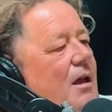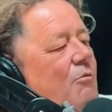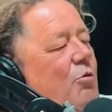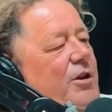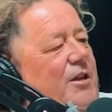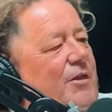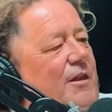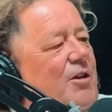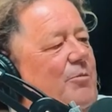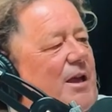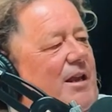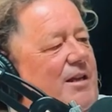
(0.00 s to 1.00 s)
What do you think
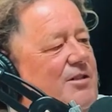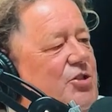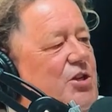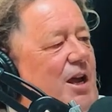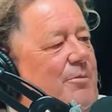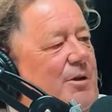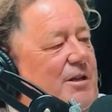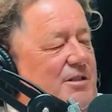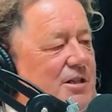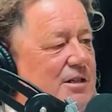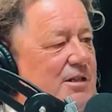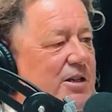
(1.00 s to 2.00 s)
about his shaping?
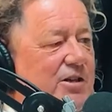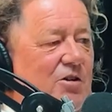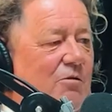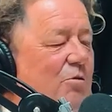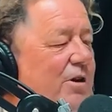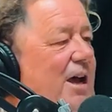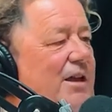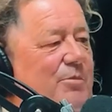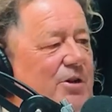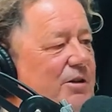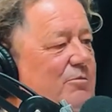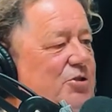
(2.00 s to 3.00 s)
Has he got what
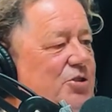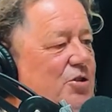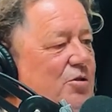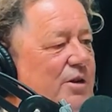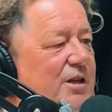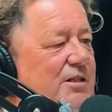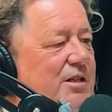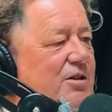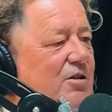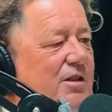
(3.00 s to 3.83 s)
AB was doing? Has he got